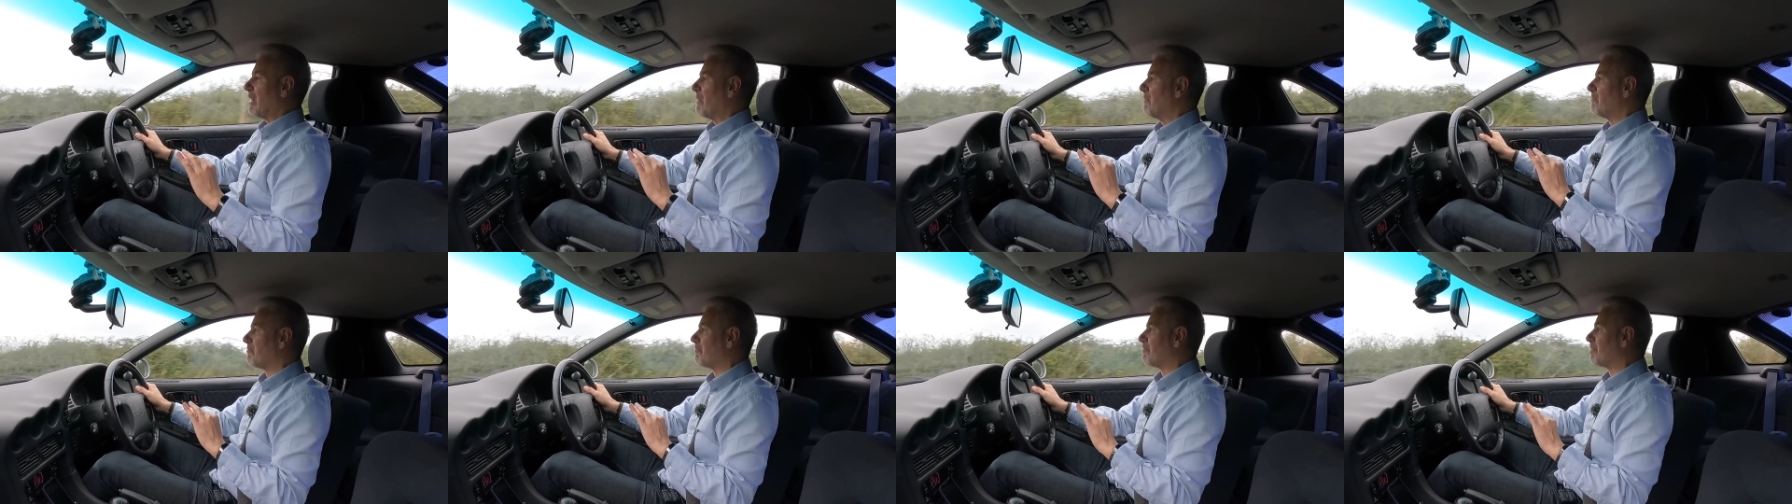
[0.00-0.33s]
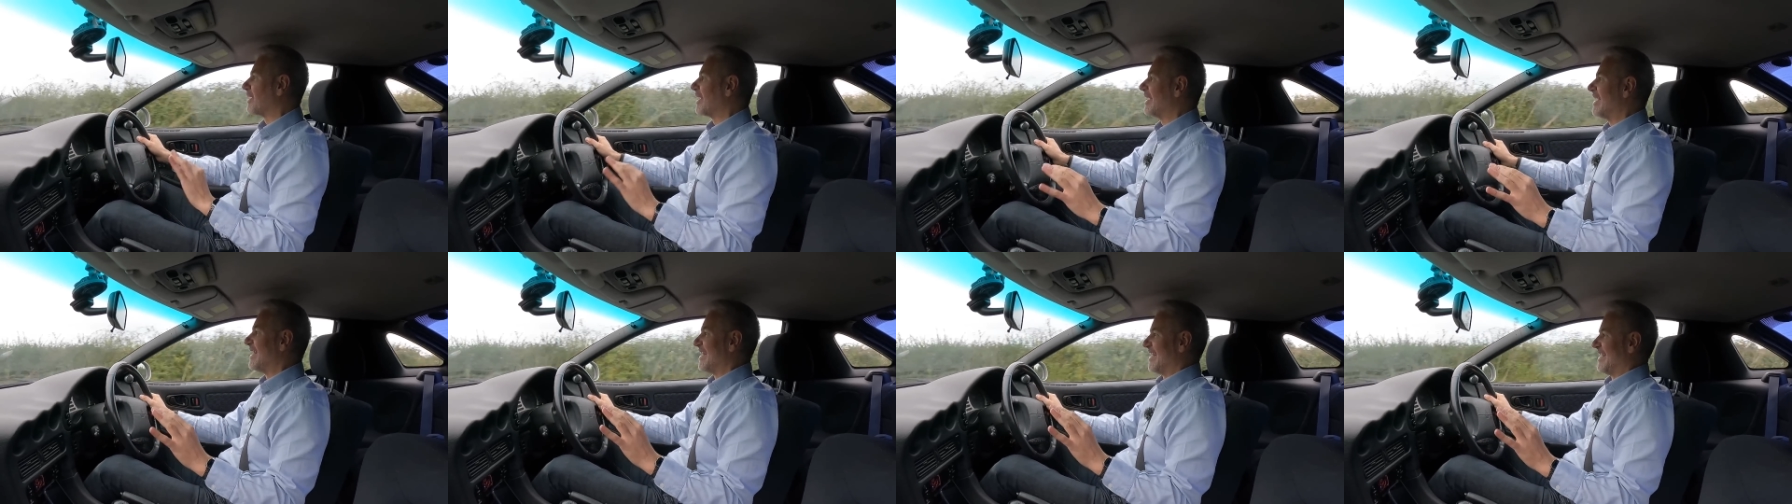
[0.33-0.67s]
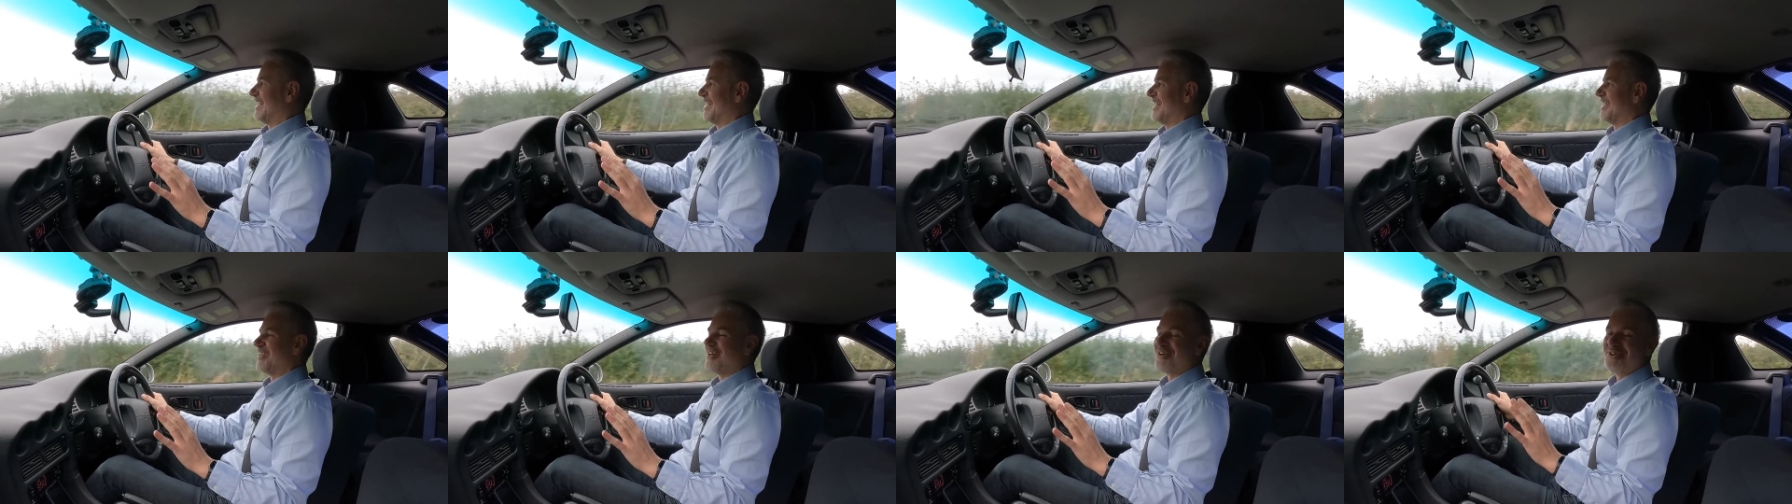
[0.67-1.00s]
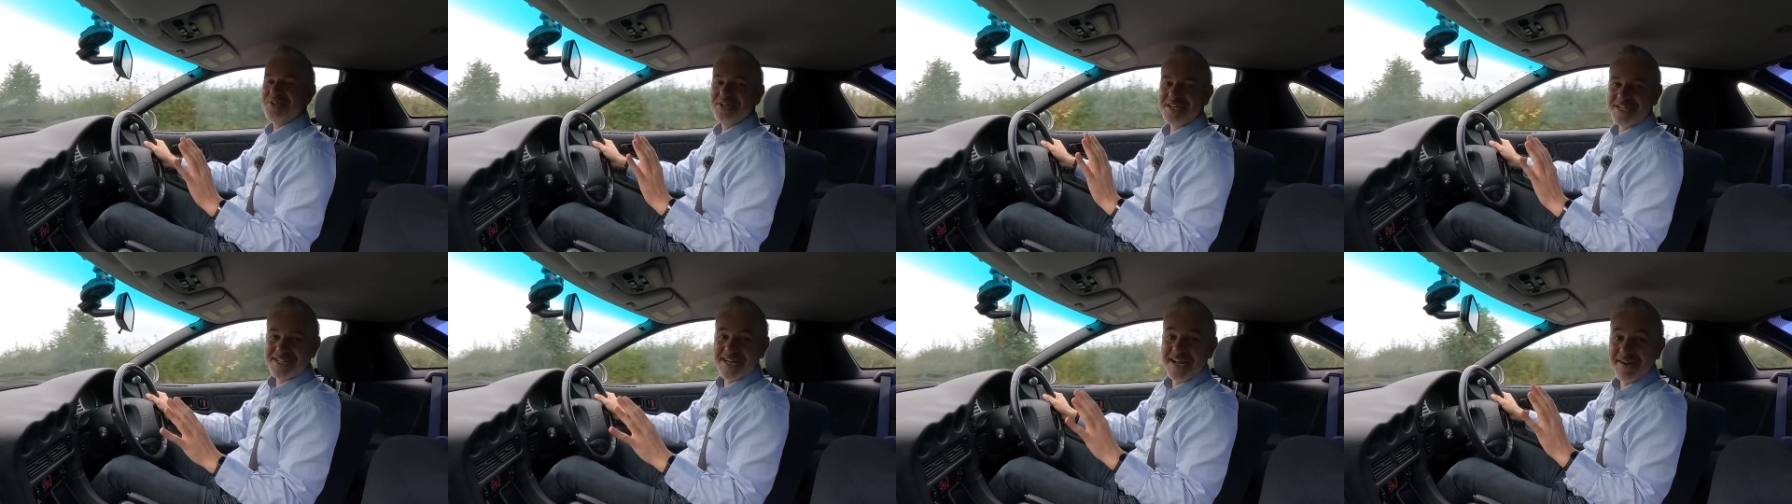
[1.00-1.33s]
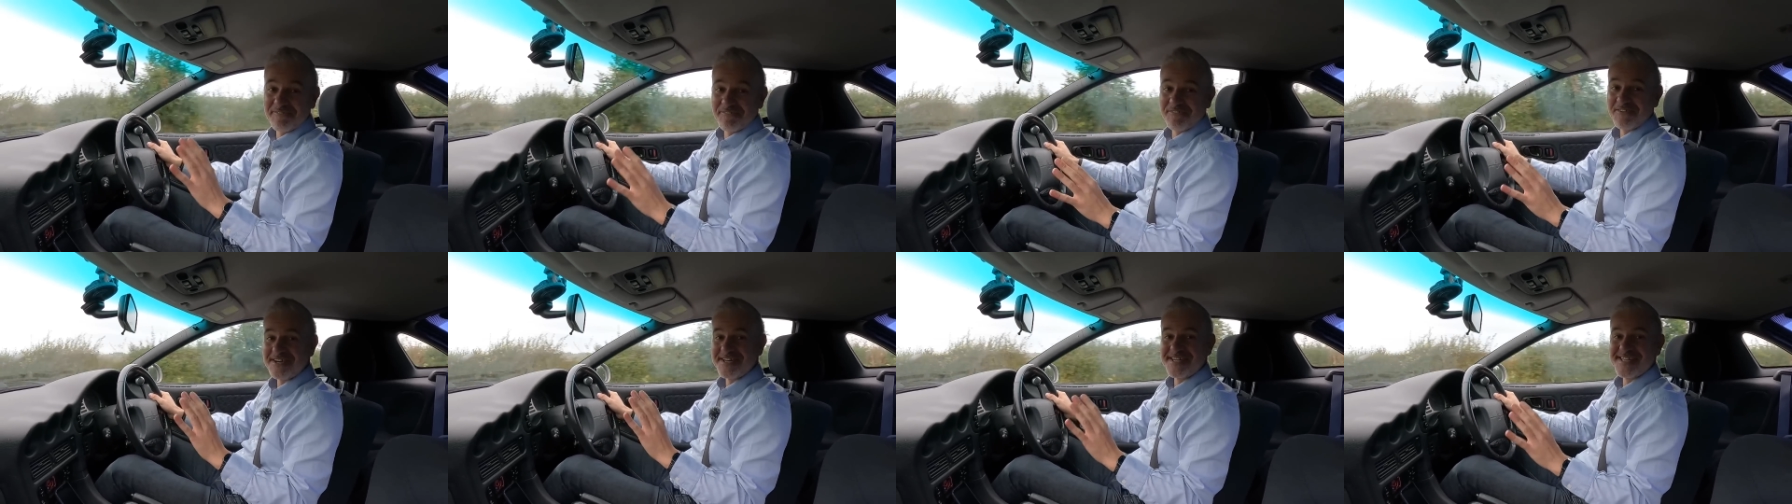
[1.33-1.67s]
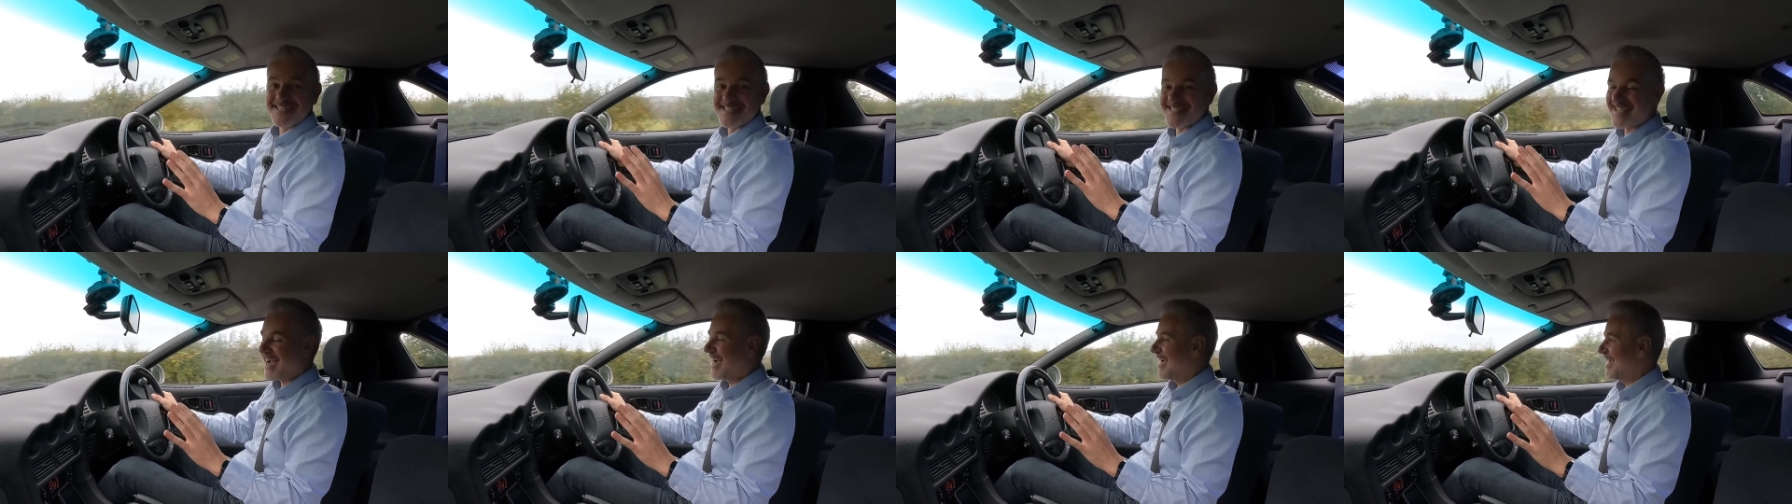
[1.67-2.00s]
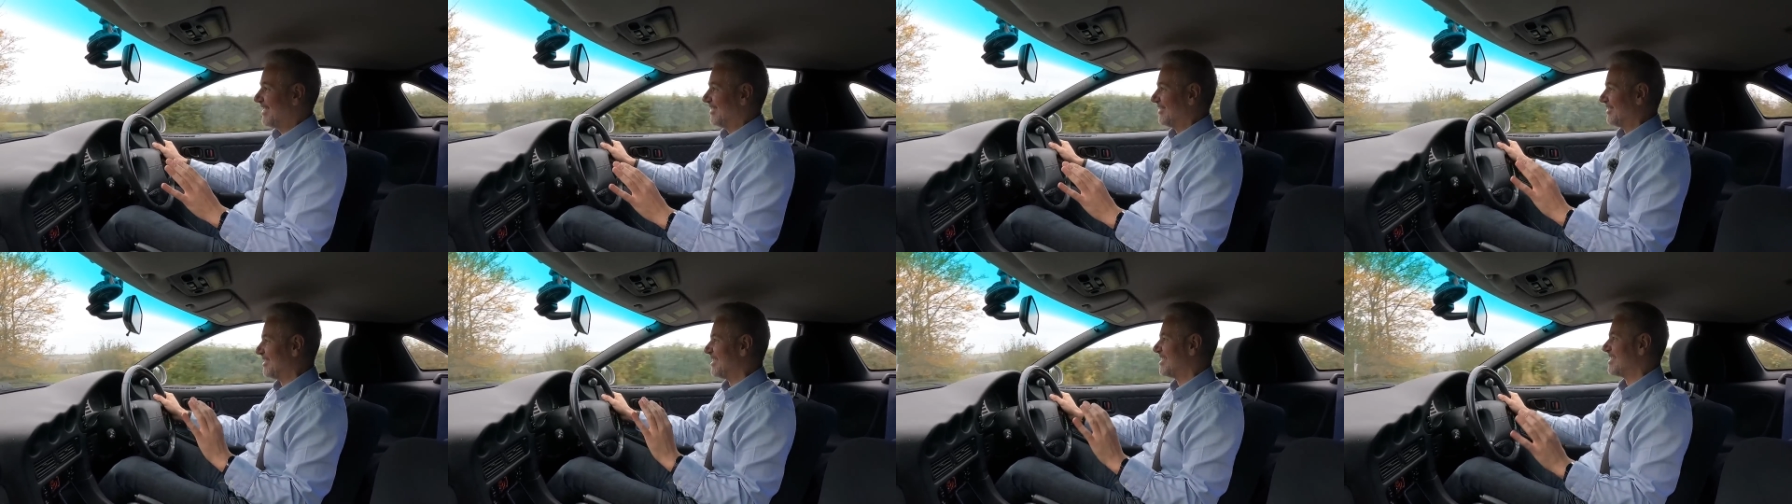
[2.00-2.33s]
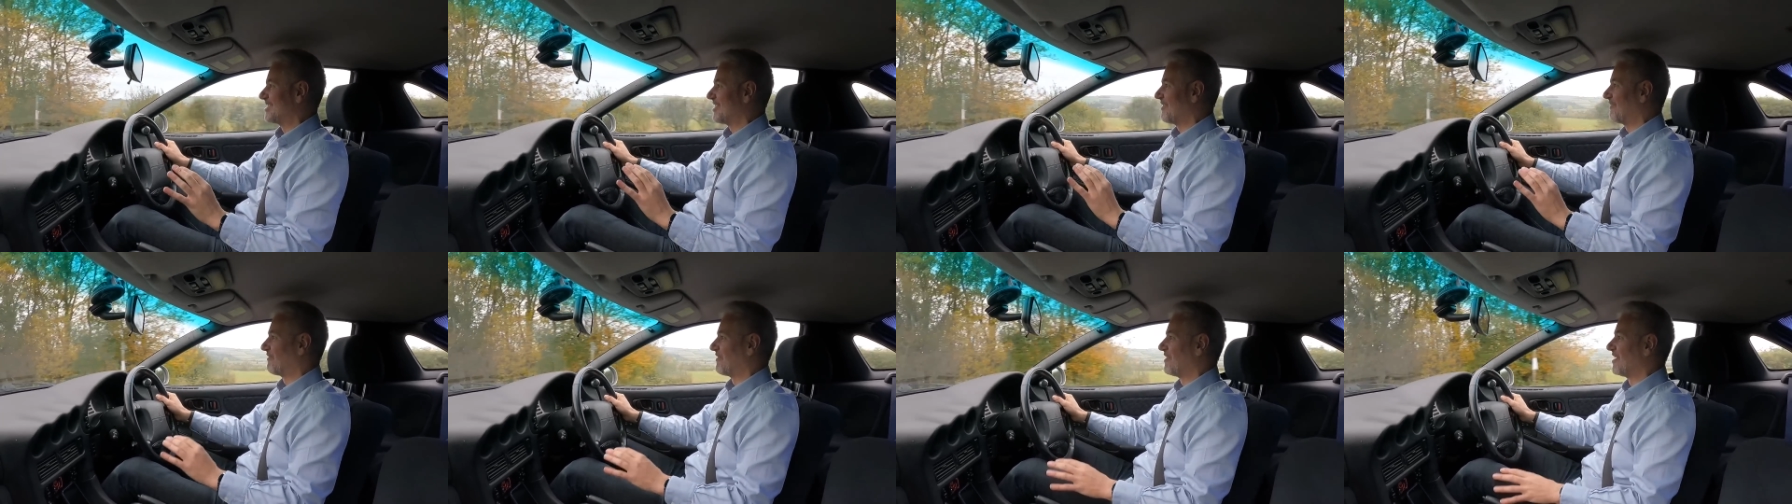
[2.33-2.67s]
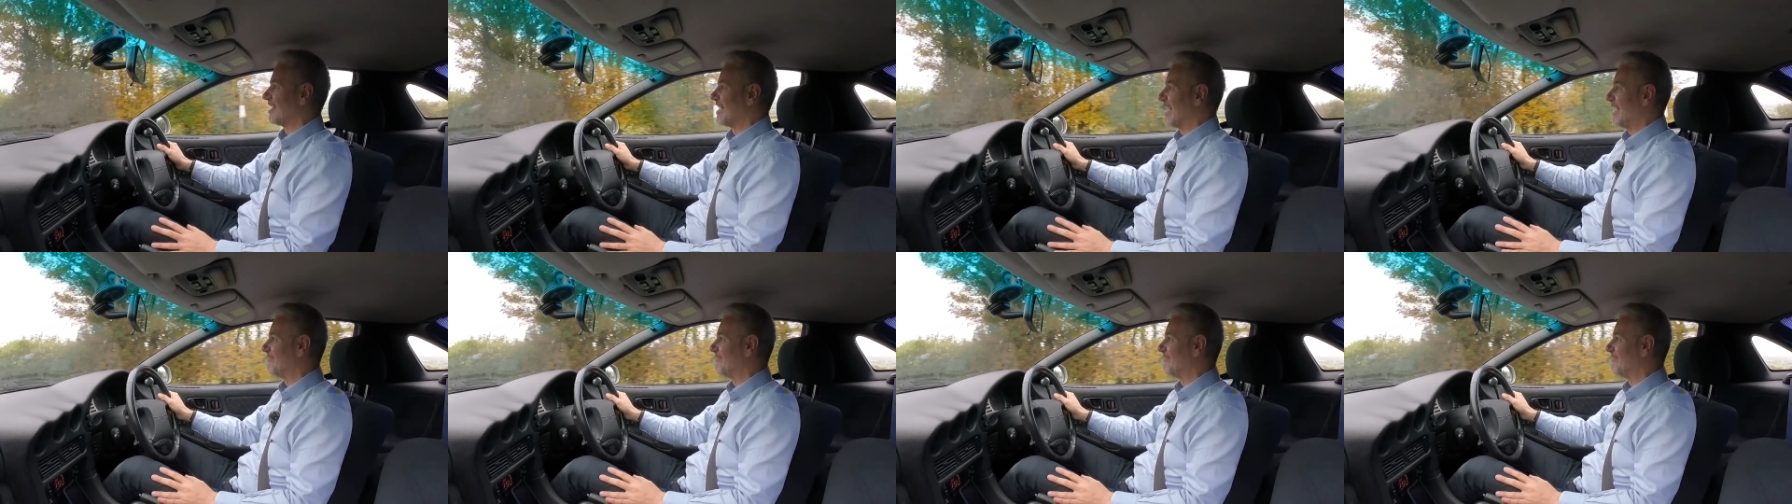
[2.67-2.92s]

completely on a different scale and a different